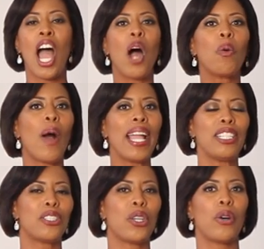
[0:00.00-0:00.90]
A
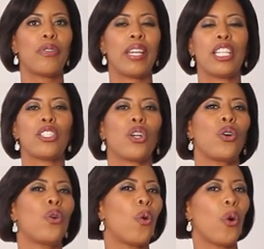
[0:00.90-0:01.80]
white sofa is a
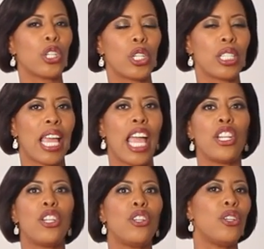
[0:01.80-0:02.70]
gorgeous
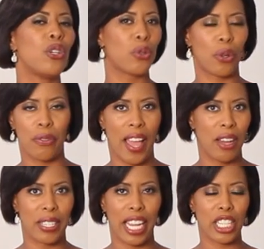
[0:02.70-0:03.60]
and neutral
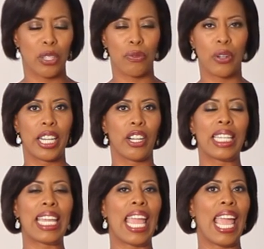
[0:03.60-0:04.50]
foundation for
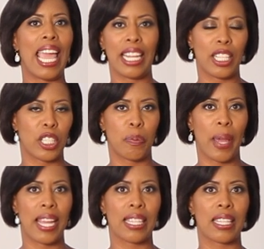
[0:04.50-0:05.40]
nearly any
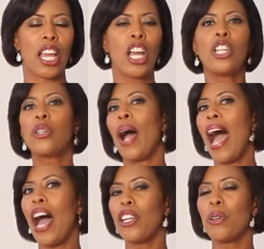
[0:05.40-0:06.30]
space. So
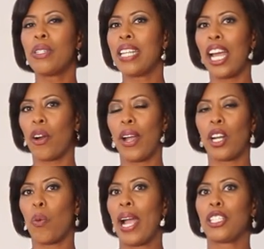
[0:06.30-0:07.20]
how do you
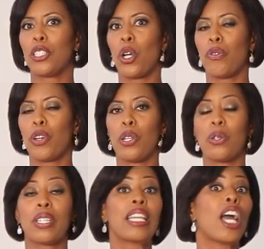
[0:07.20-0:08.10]
decorate a white sofa
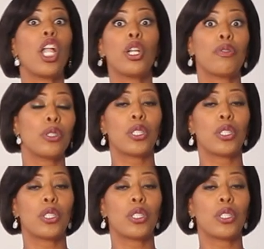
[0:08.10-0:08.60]
using colorful